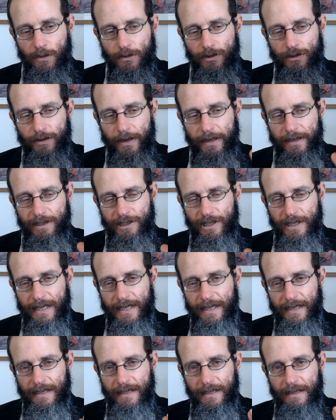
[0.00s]
drenching
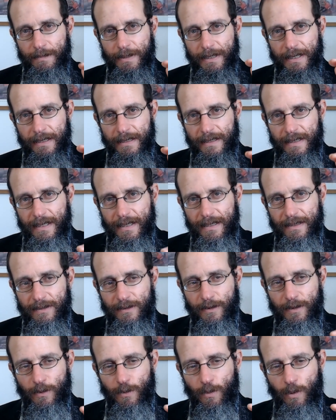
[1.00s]
it a little bit
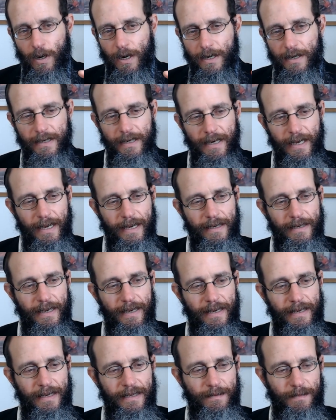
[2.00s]
into the water, and
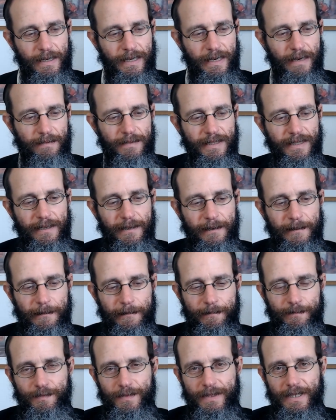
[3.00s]
it becomes
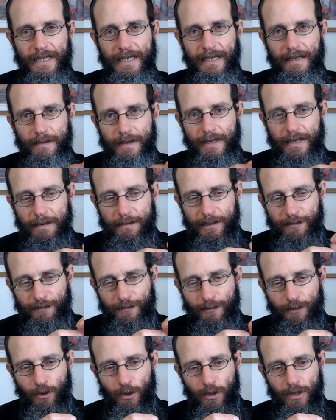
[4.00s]

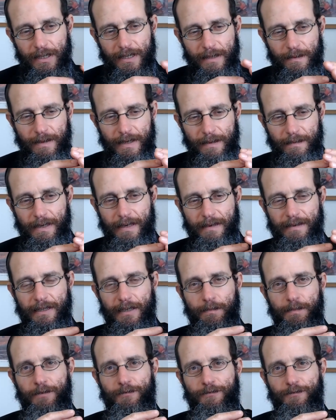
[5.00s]
full. It becomes a
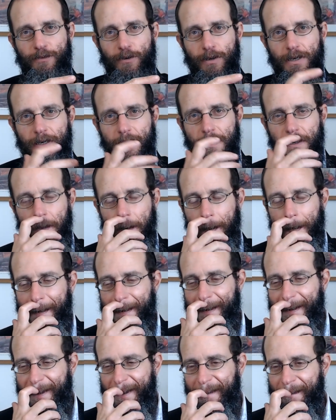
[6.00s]
little bit fuller.
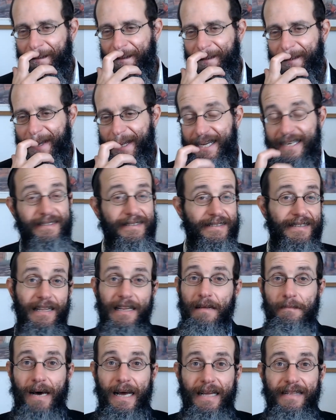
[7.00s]
It's still
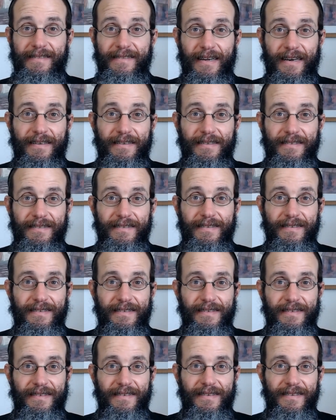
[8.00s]
a matzah.
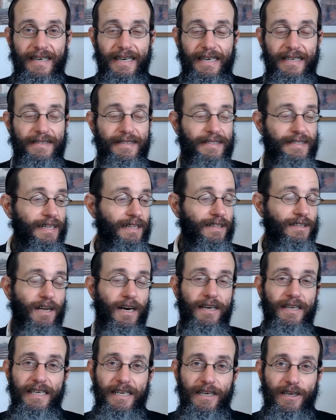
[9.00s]
It's still
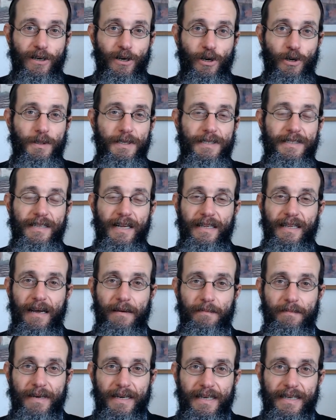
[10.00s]
not ego. It's not
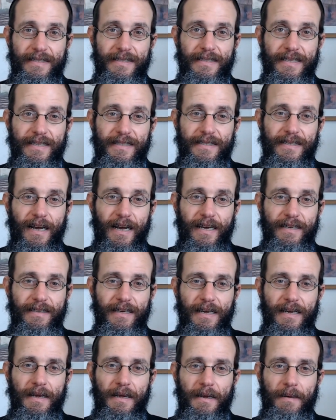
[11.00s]
chametz.
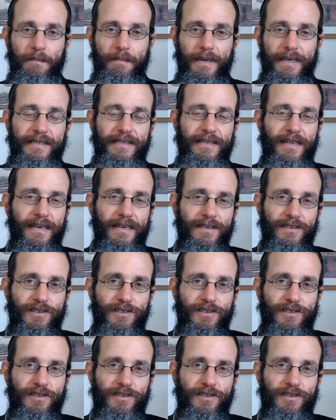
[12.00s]
But it's not a